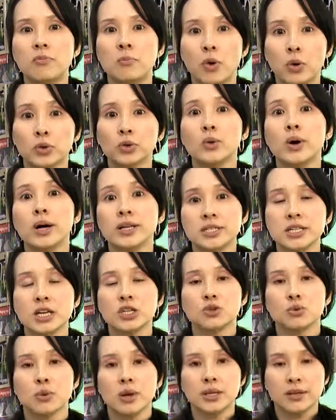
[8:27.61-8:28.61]

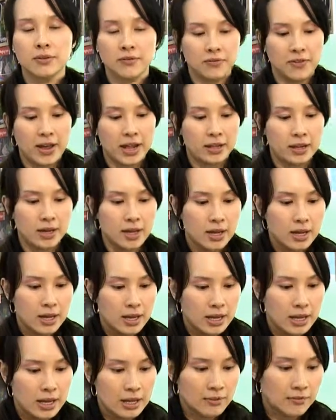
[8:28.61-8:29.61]
monounsaturated fat.
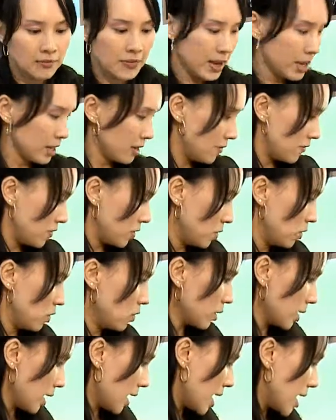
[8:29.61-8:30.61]
In fact, if you
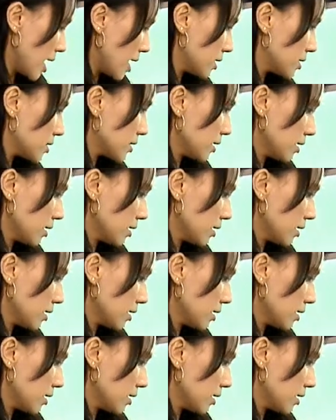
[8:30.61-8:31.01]
look at